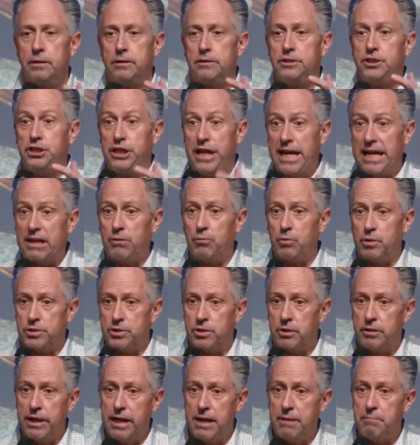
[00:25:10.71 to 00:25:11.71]
Janet
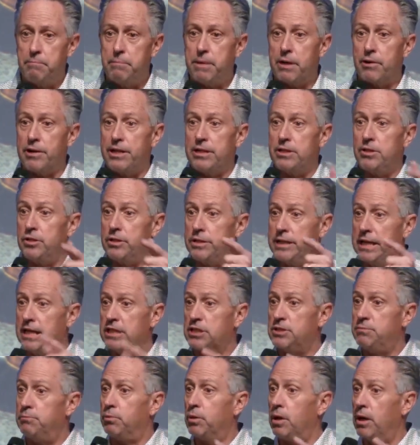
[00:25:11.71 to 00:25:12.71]
was her name, married to
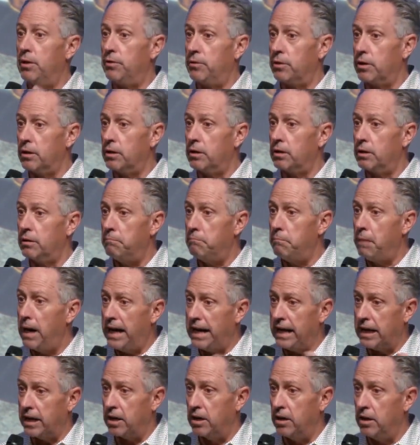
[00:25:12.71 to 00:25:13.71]
Ted's brother,
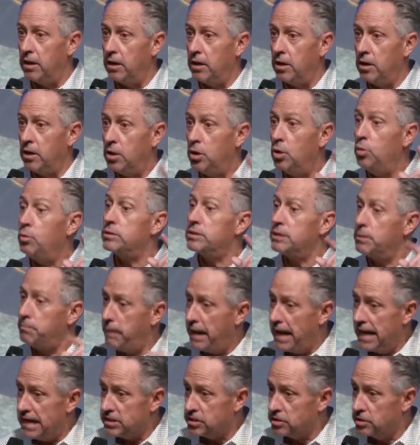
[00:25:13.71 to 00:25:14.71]
Mike, who was a
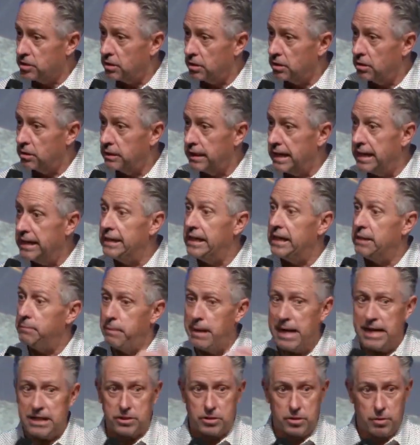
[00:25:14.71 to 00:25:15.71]
pastor and had
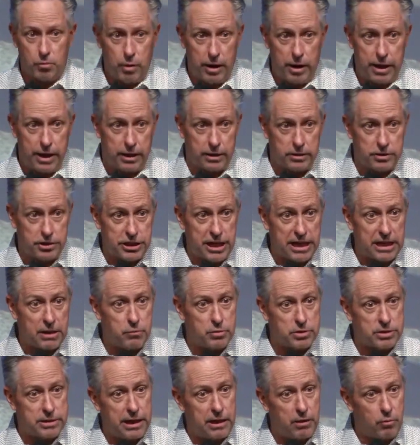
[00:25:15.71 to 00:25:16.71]
passed away. Janet
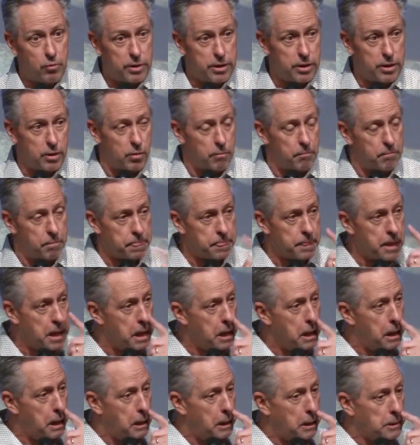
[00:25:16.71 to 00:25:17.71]
was now a widow.
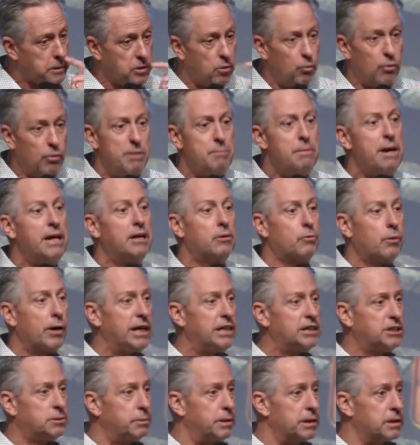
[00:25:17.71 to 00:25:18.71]
So we made
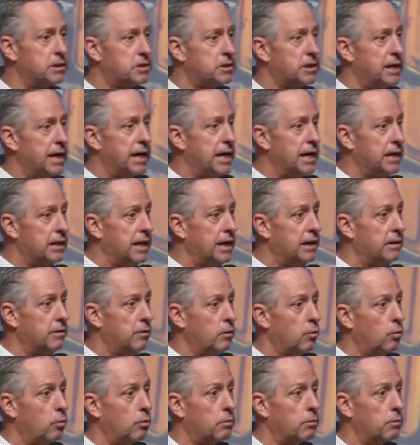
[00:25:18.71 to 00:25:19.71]
arrangements and,
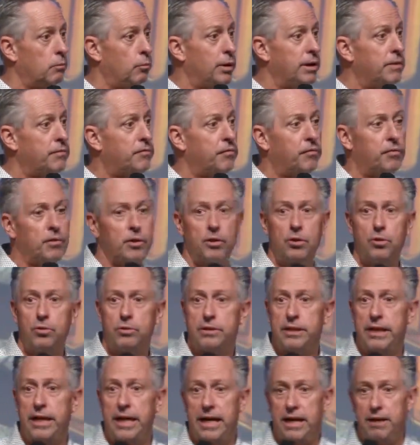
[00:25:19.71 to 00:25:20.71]
and we flew
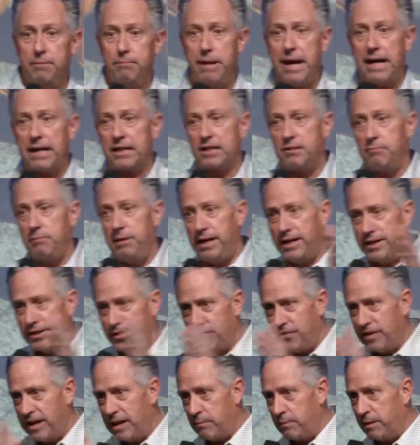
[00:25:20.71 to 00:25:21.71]
Ted back to meet
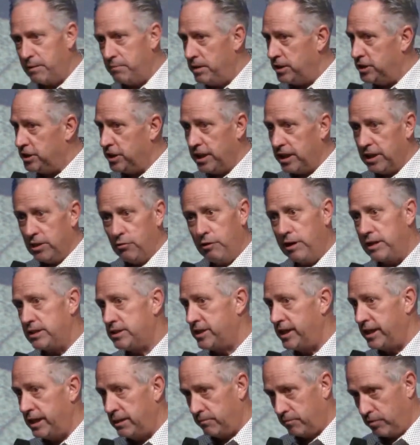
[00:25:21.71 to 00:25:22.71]
his family in Michigan who hadn't
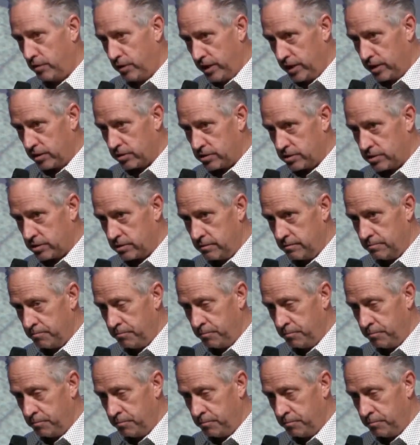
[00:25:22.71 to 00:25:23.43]
seen him for years.